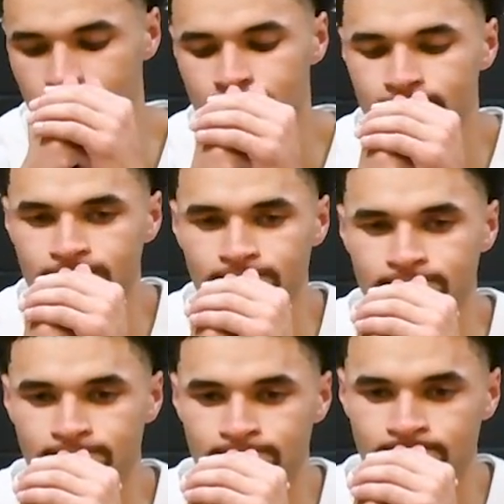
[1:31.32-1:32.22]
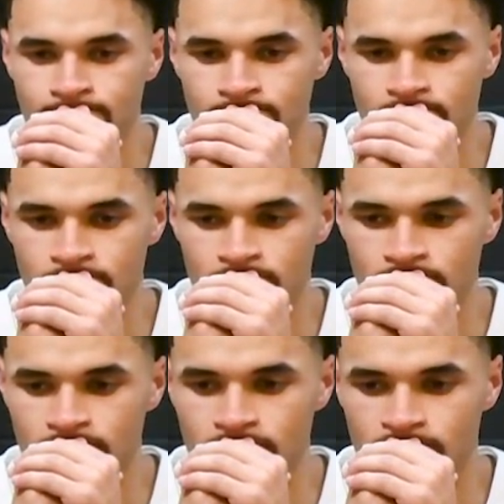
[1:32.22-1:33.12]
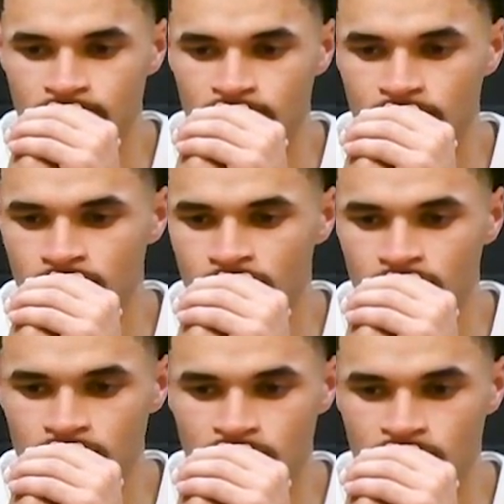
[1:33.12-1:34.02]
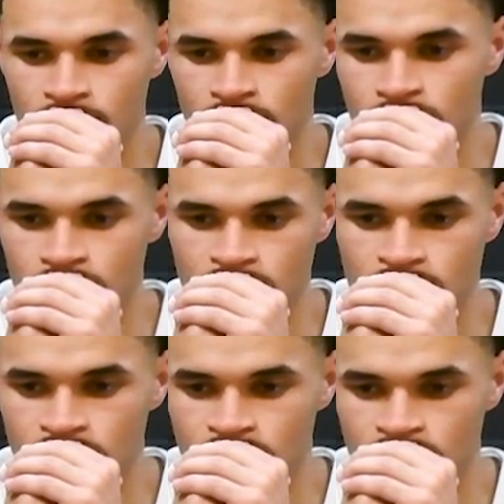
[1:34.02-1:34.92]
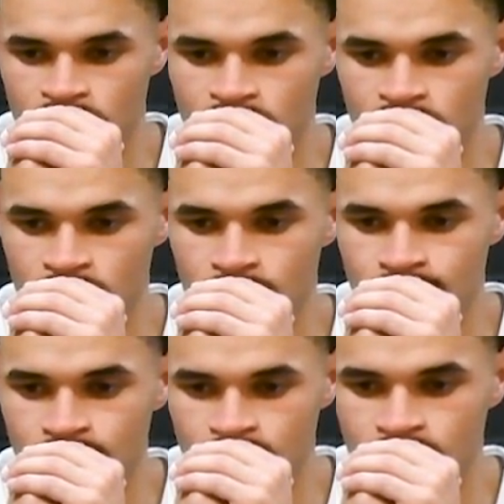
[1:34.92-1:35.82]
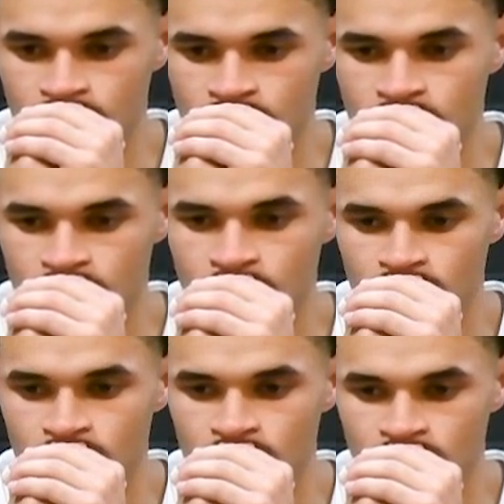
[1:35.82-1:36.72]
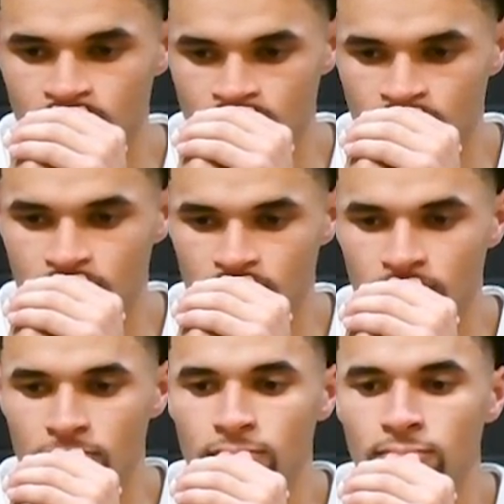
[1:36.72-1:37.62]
(not speaking)